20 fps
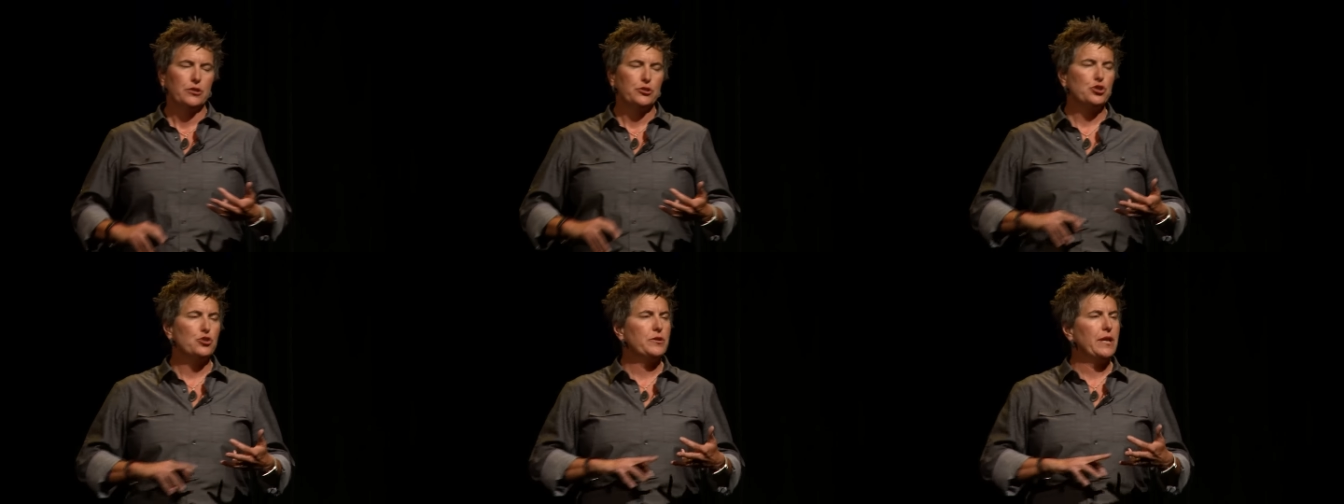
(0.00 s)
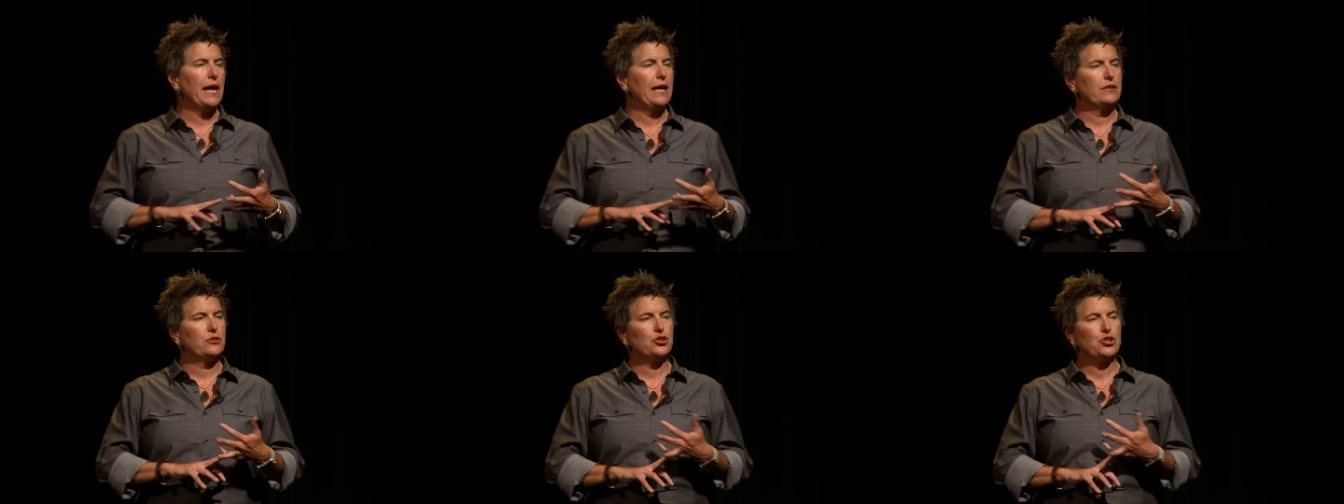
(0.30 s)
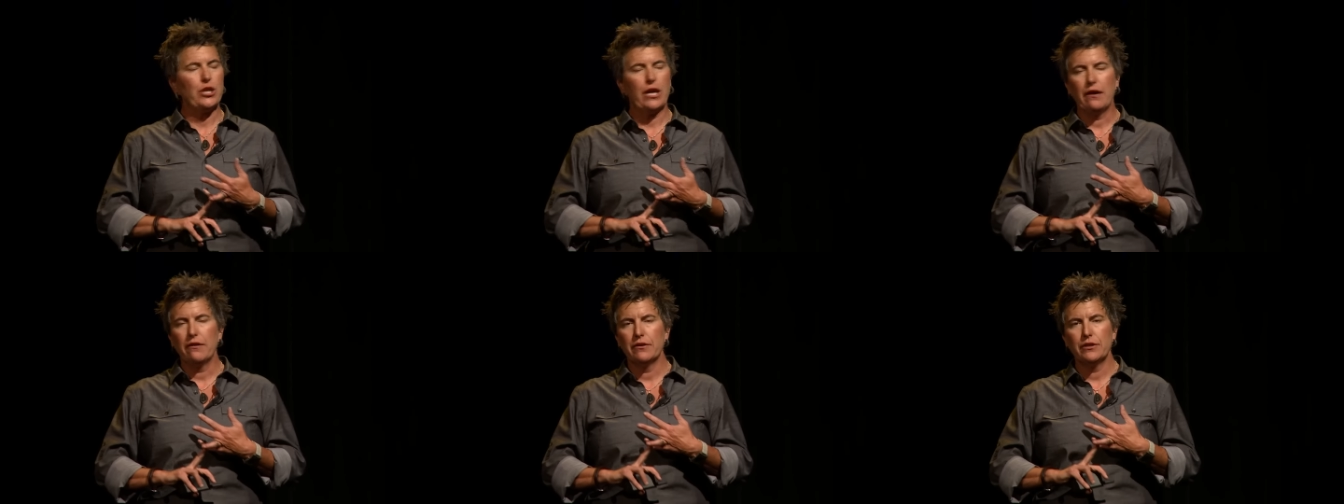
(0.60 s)
Do not
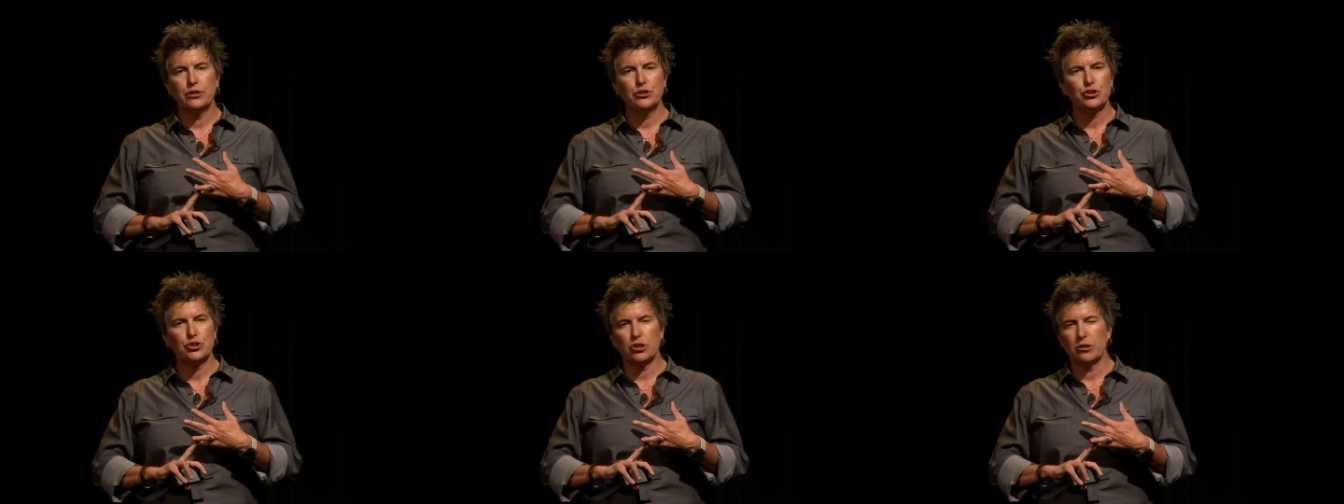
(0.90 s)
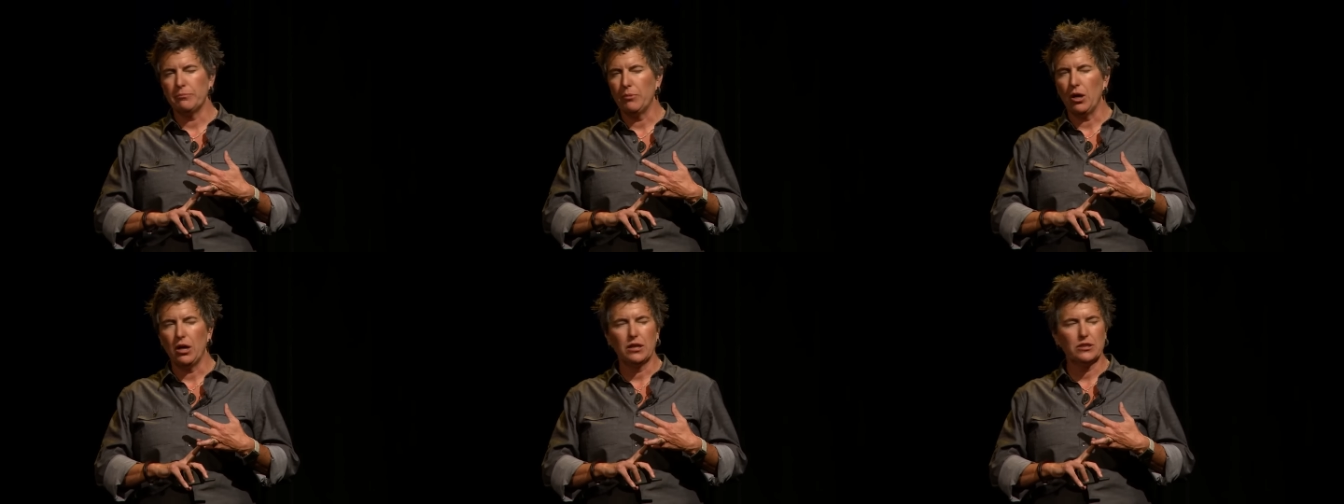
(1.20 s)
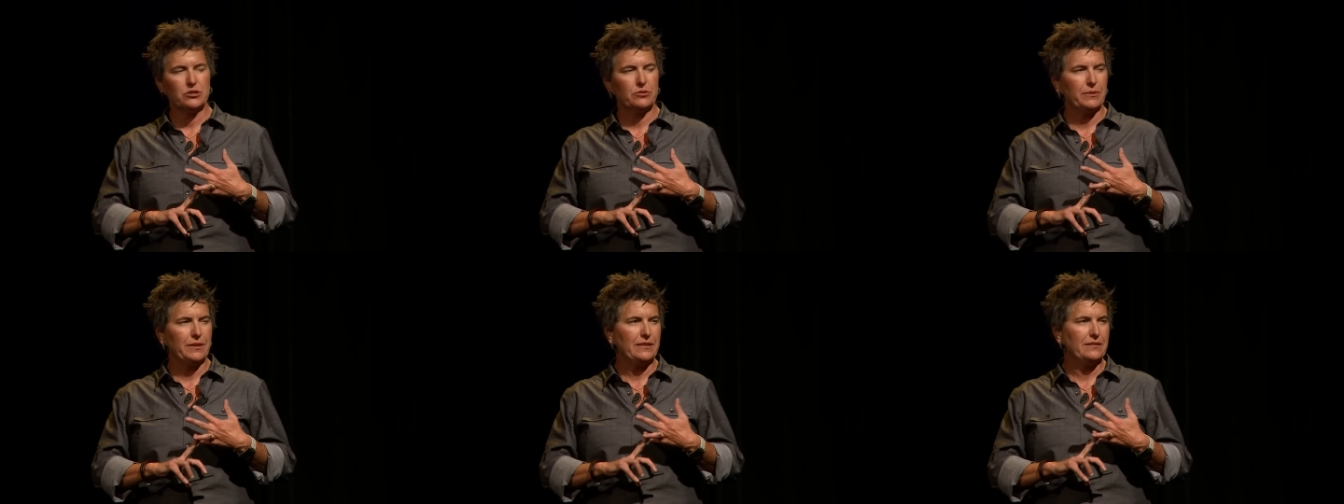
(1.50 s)
challenge your
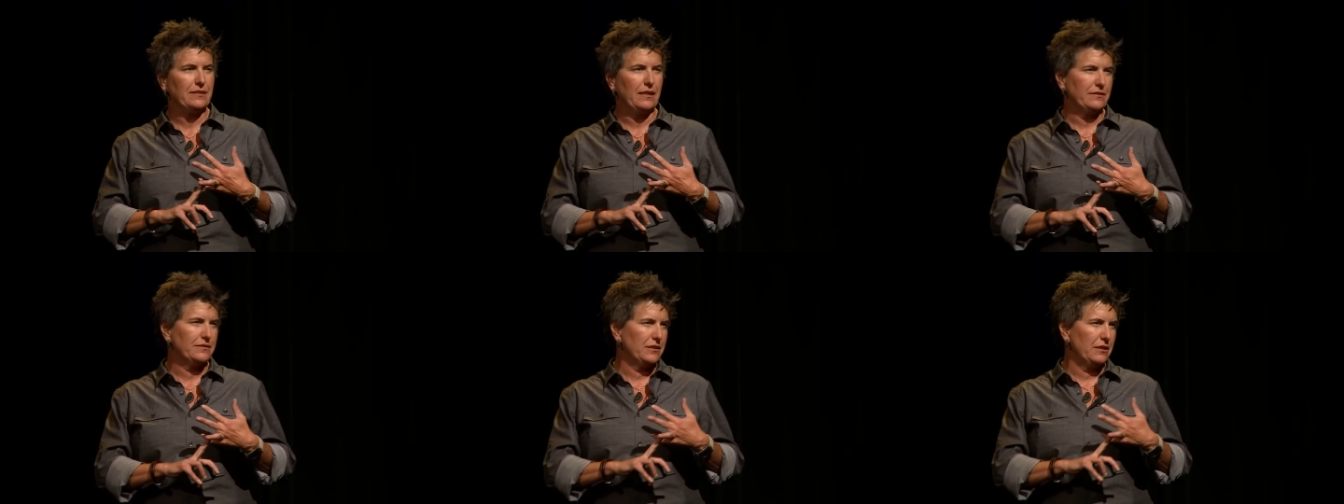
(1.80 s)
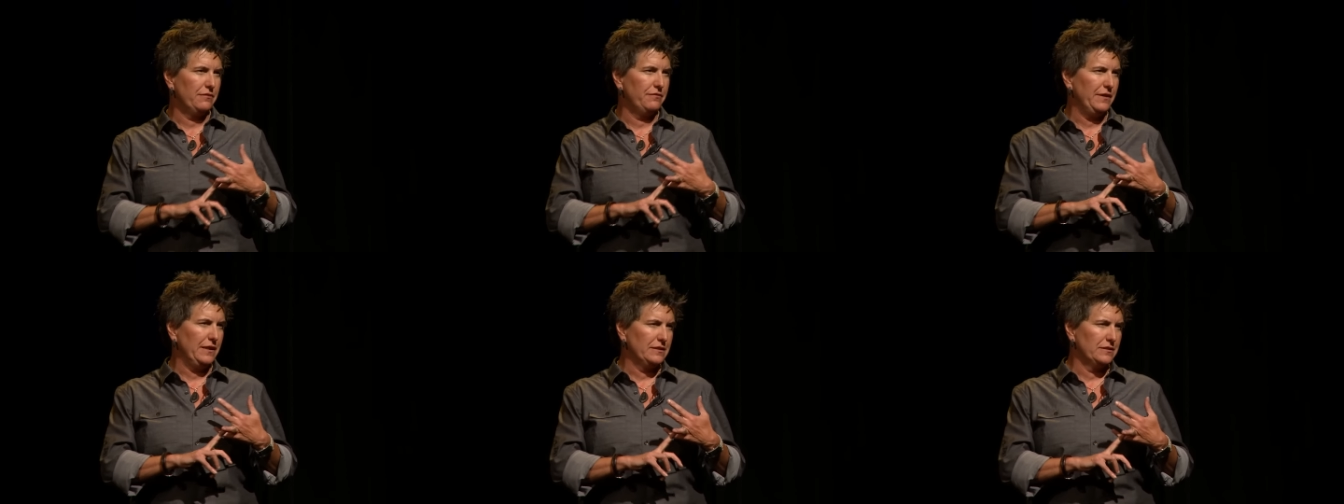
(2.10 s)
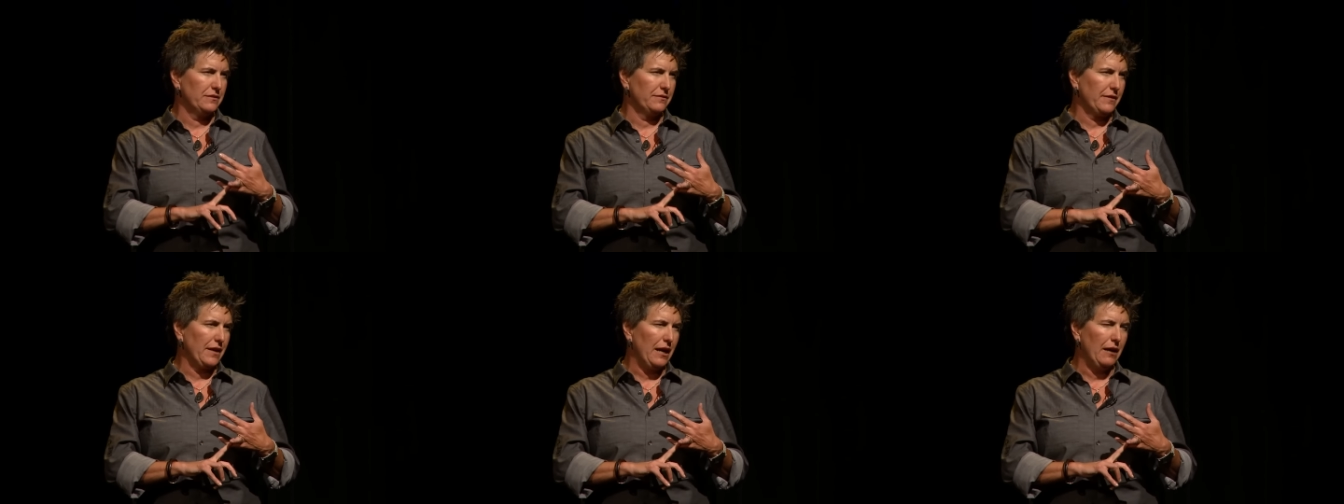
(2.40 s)
boss when he says an
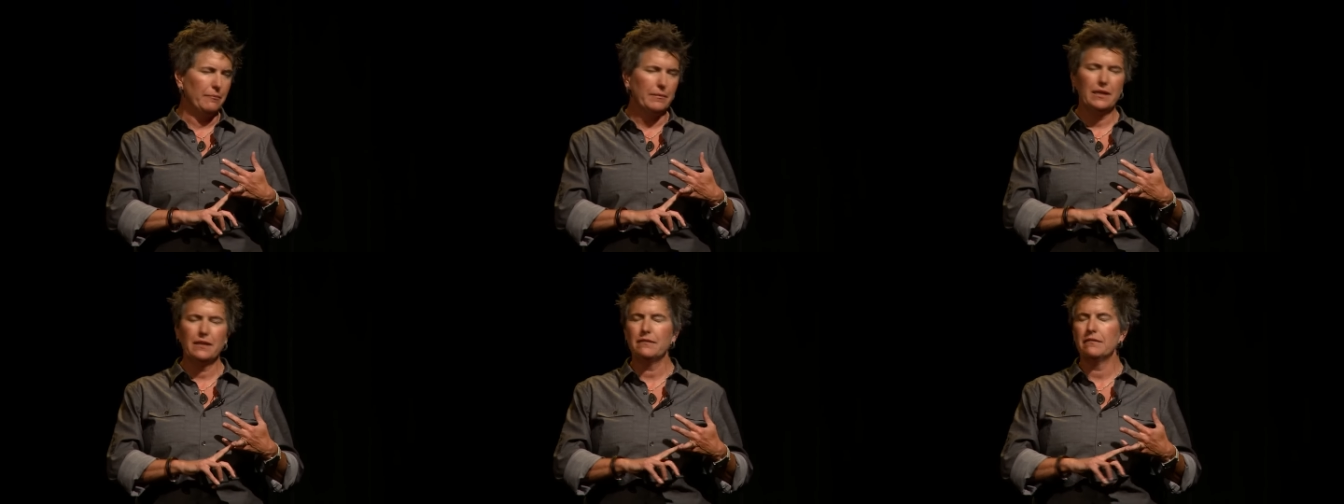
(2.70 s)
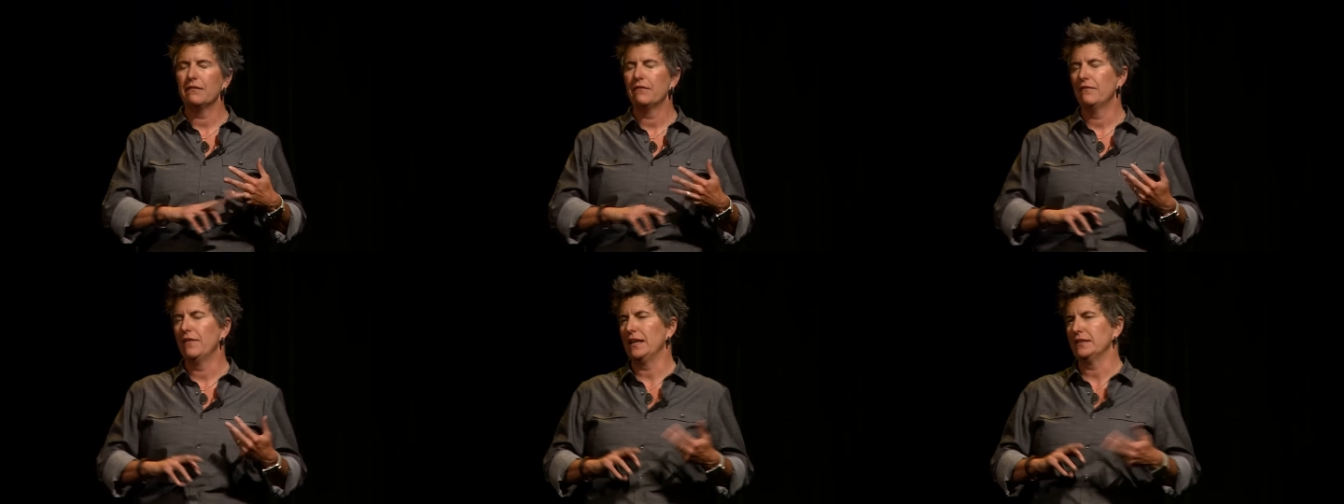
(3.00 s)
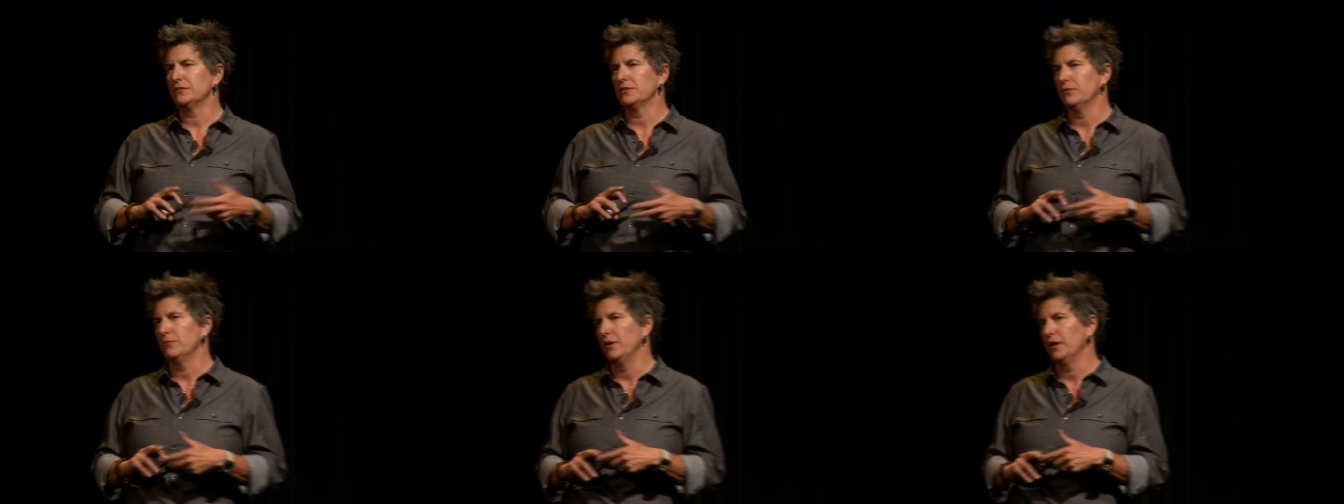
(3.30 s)
offensive comment.
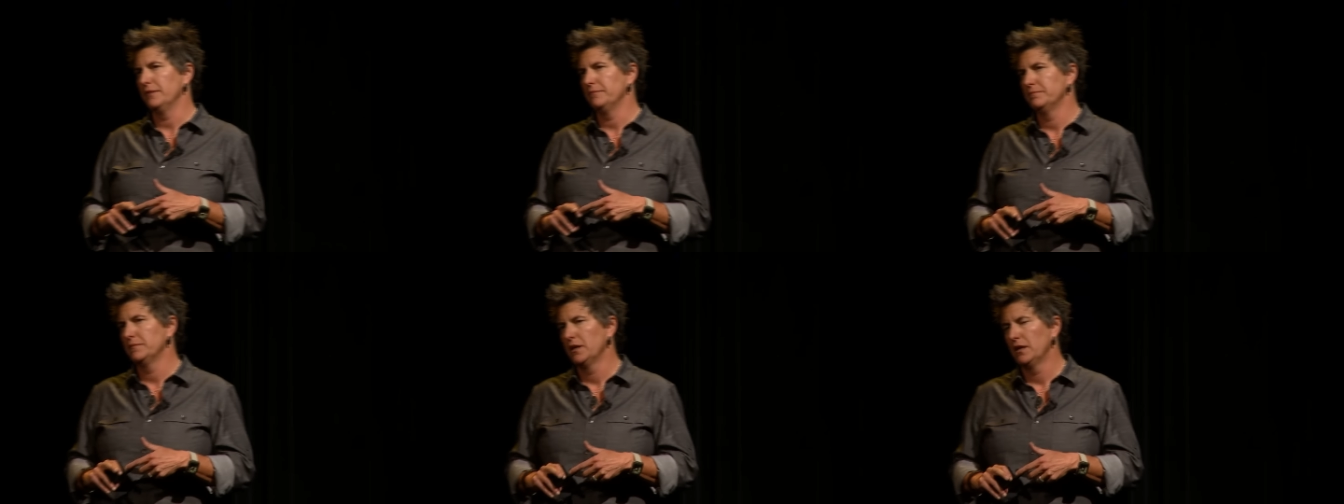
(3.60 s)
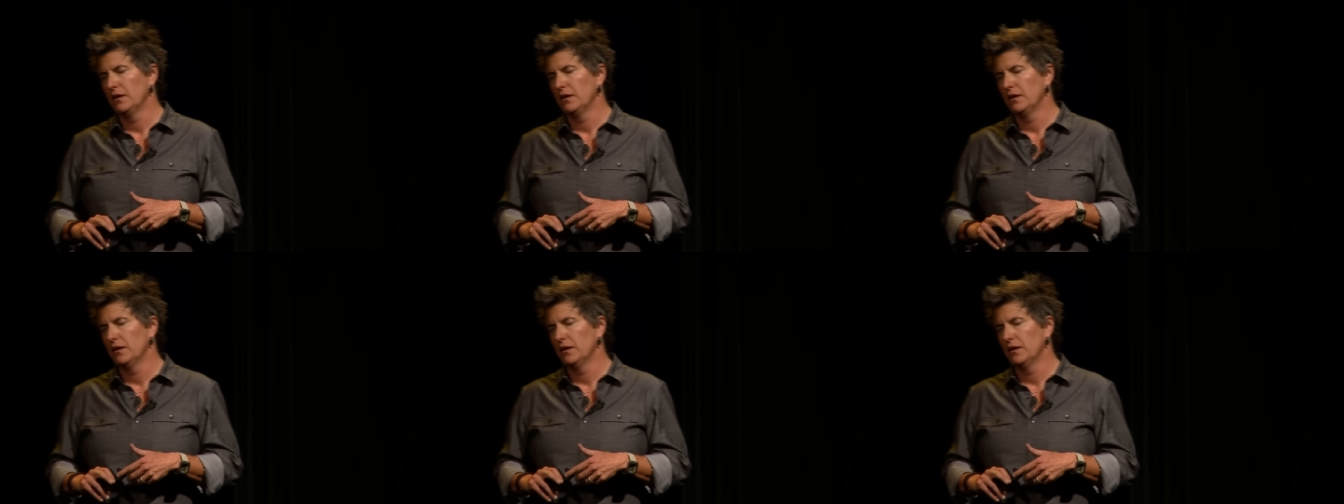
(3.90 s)
That's a rut.